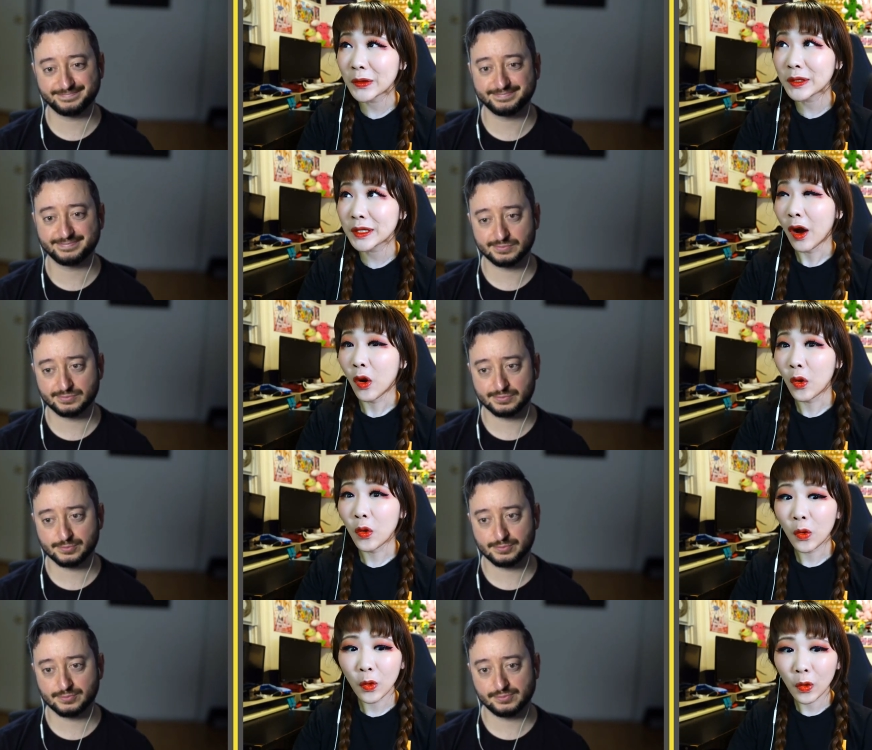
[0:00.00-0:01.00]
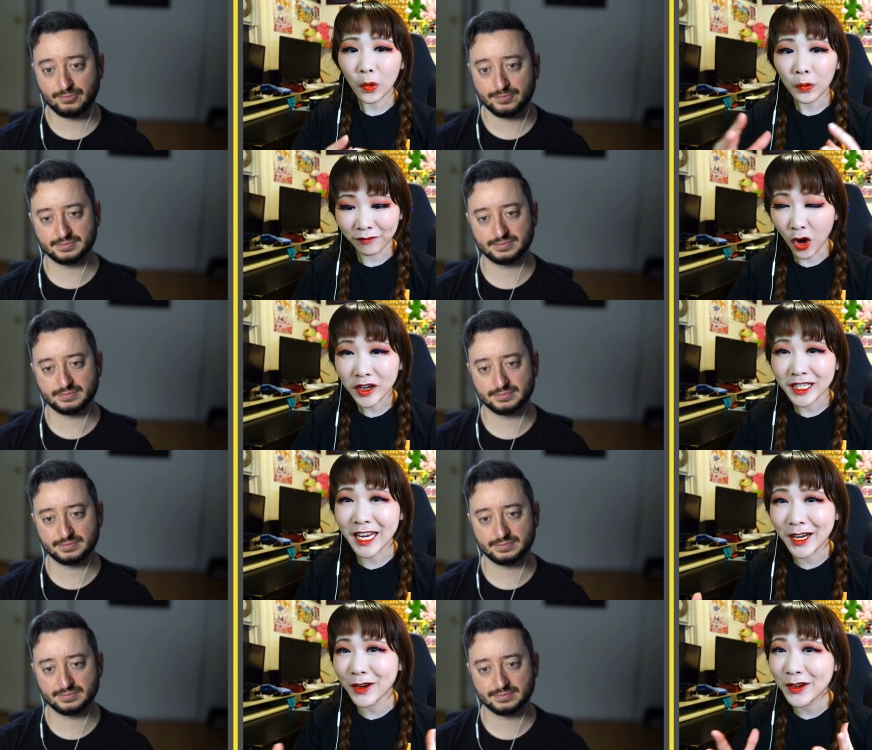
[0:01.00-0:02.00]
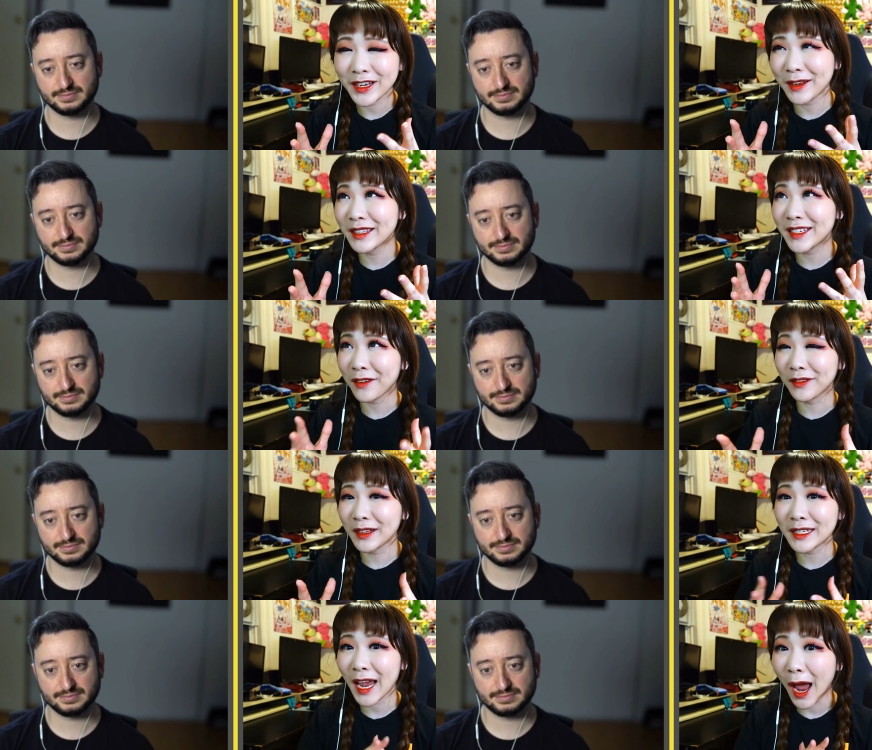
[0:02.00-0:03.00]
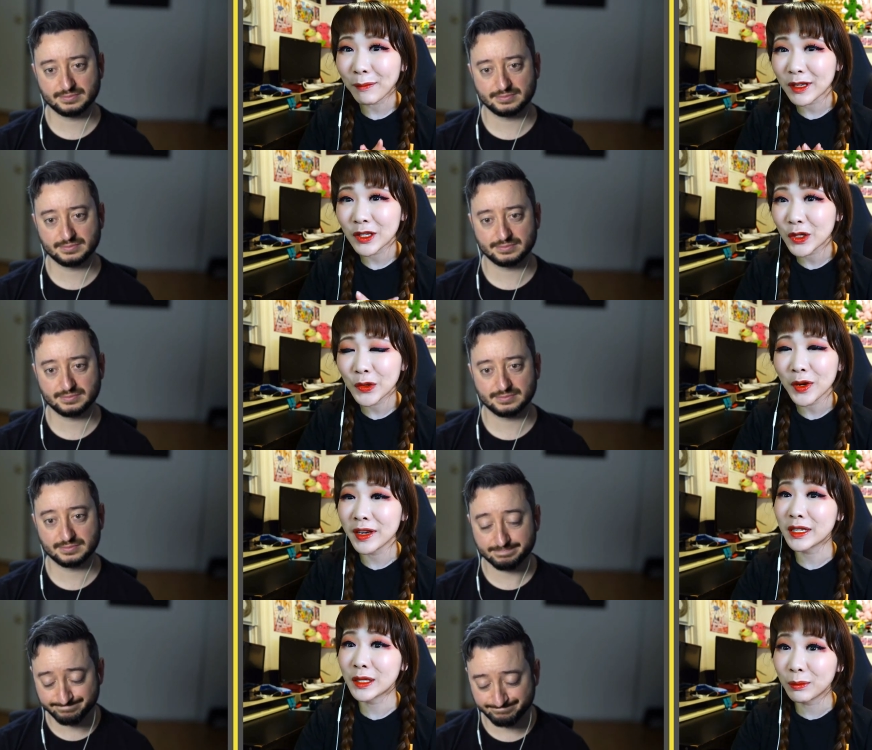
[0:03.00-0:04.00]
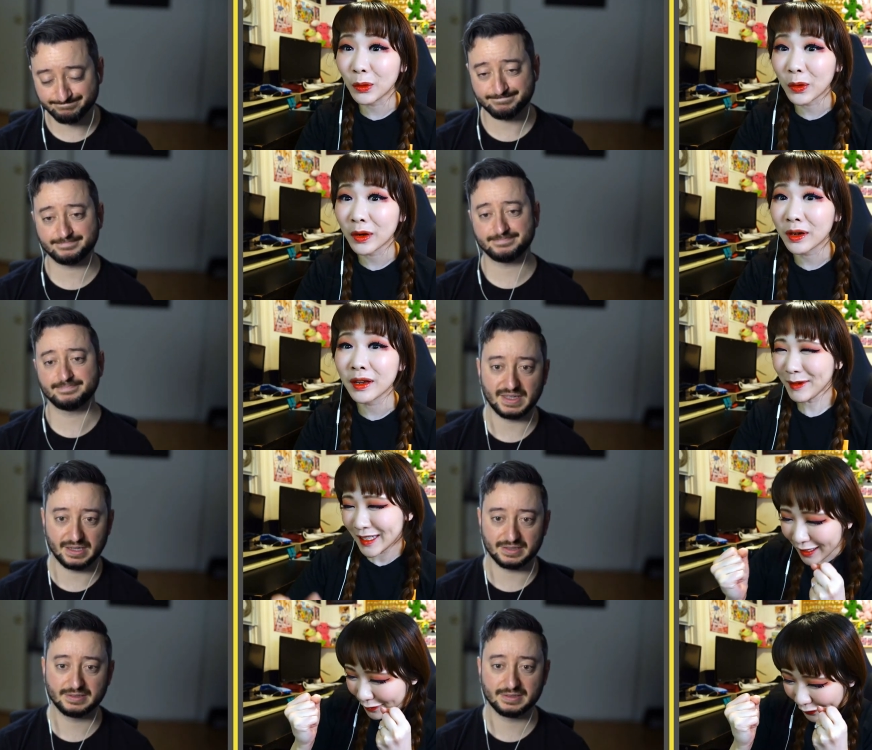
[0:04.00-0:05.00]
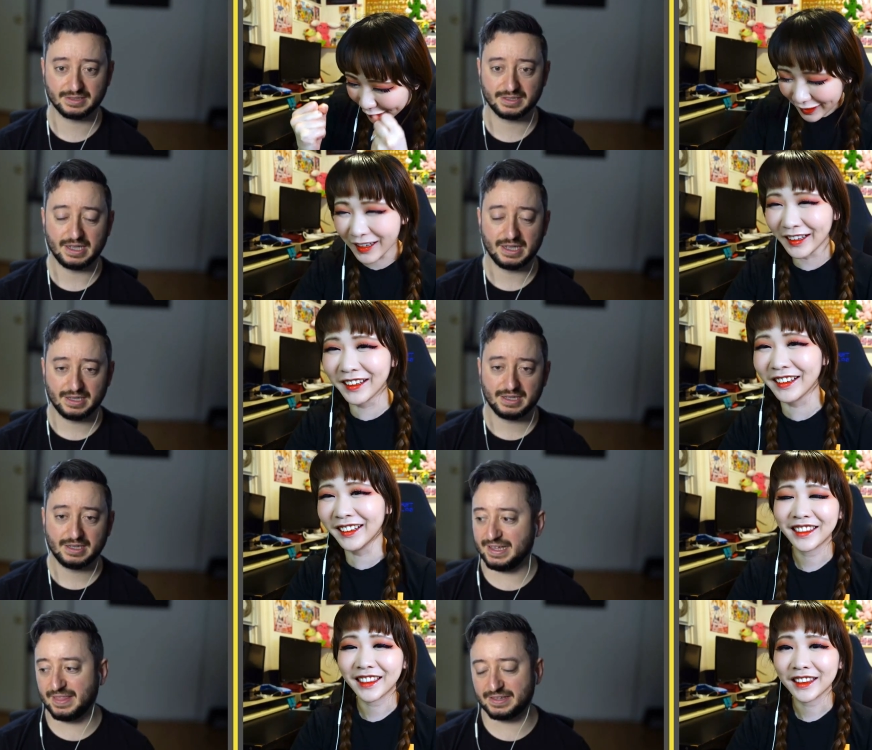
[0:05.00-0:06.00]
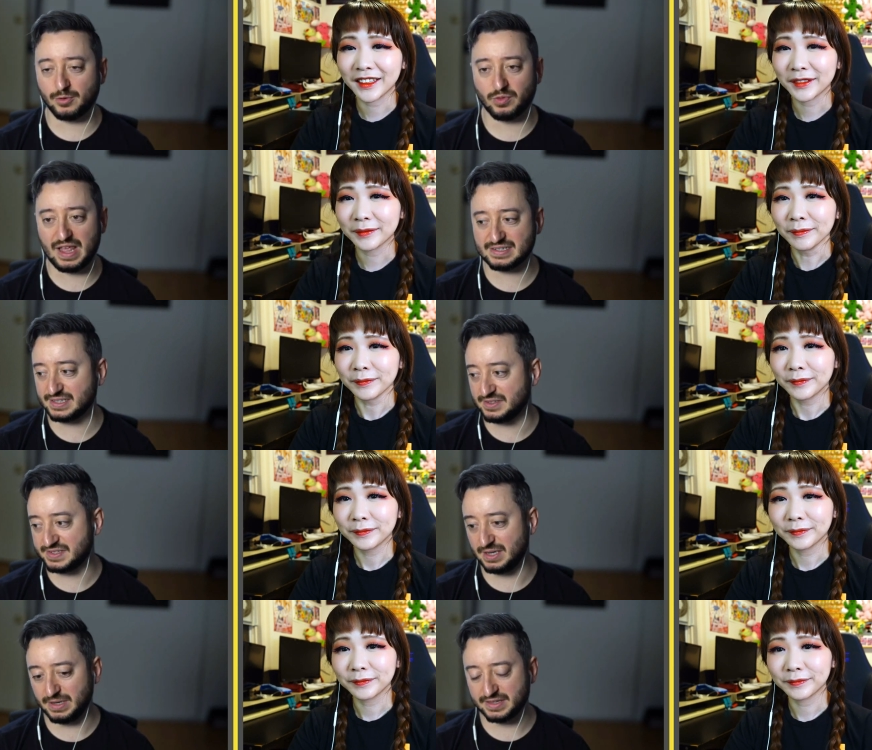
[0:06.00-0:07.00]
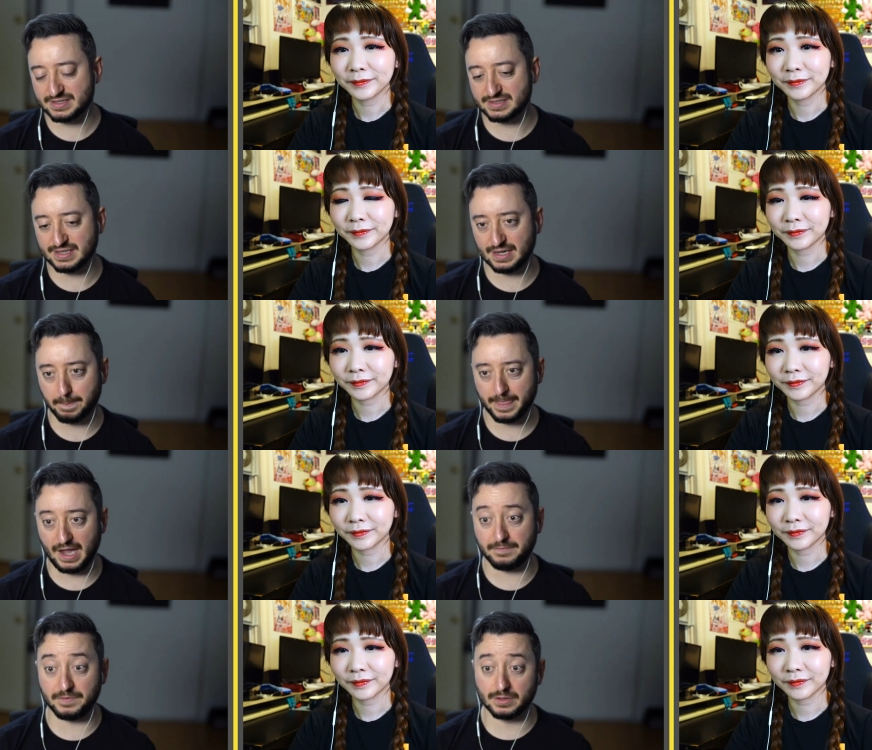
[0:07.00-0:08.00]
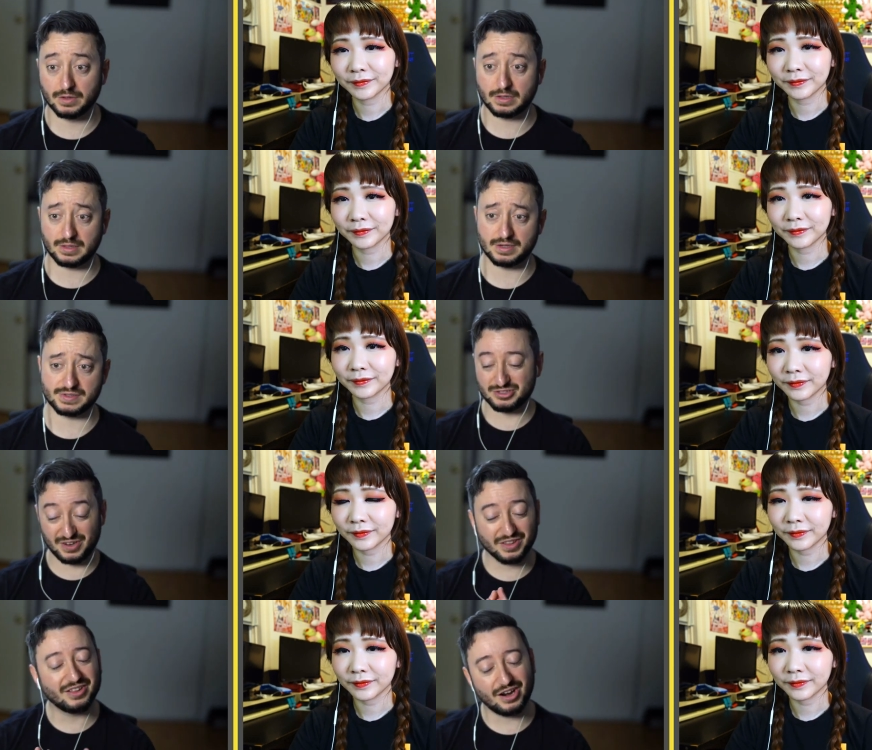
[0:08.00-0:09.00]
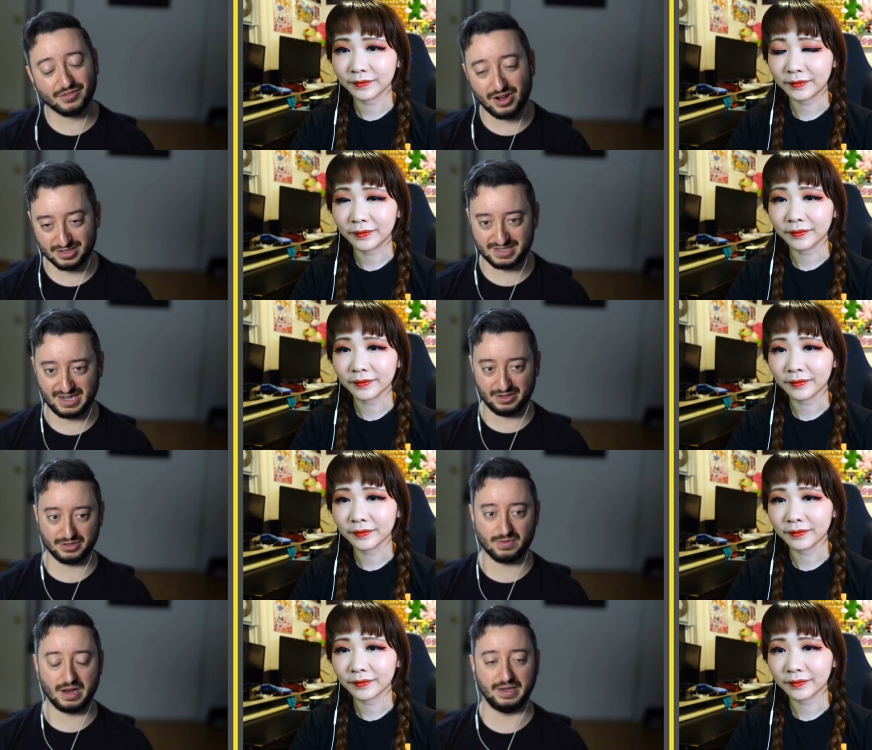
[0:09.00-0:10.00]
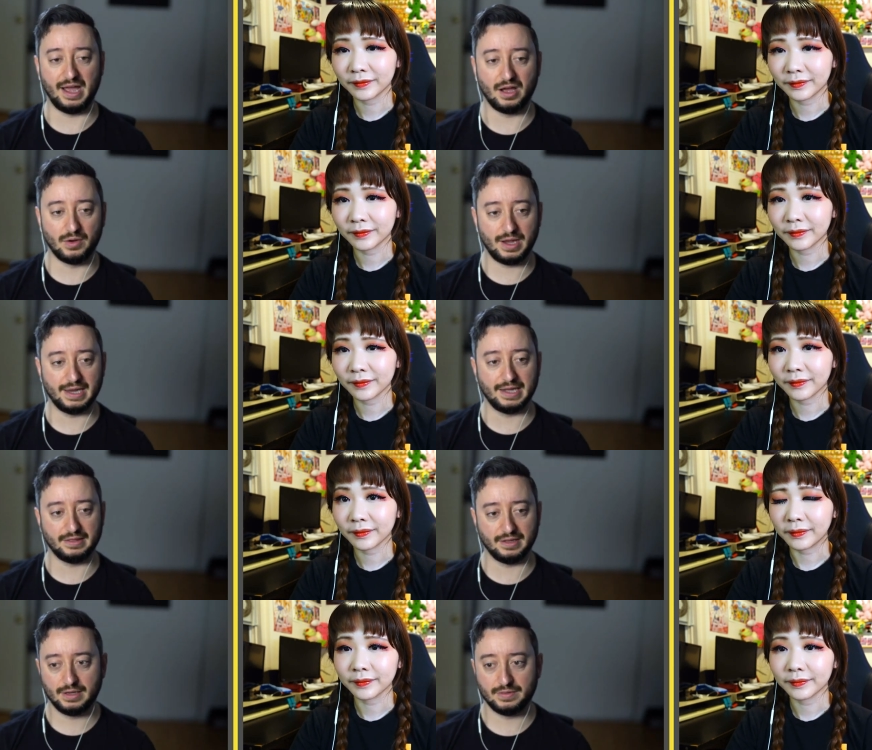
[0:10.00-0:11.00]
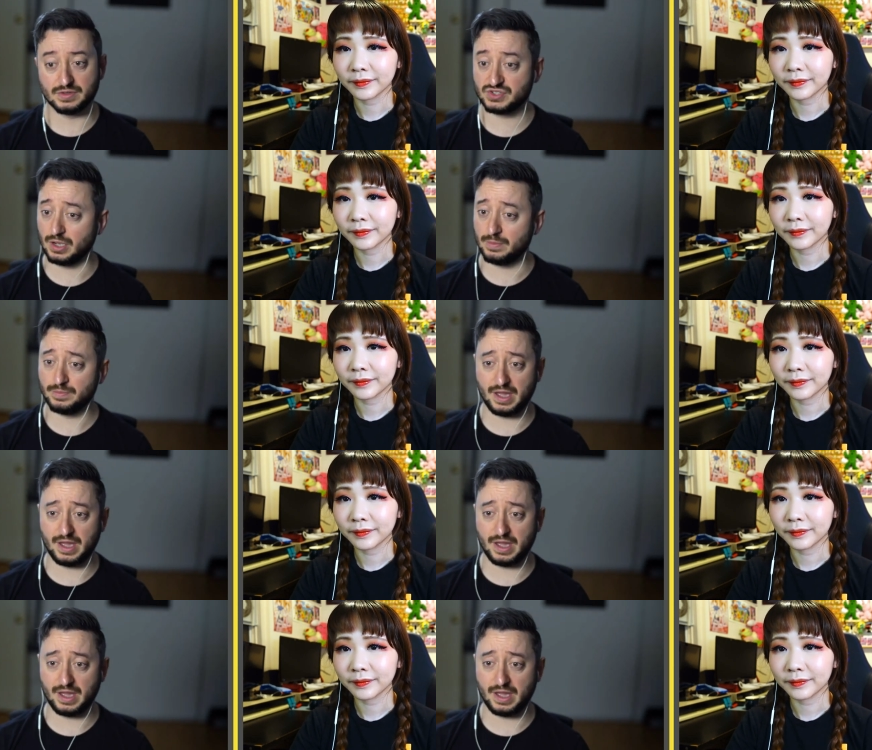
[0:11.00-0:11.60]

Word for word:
Speaker 1: there's a whole frontier you can definitely tap into and explore. I'm excited for it.
Speaker 2: Like, the last thing I'll say about this is that I feel that there's definitely a lot of content out there right now, and I think there's some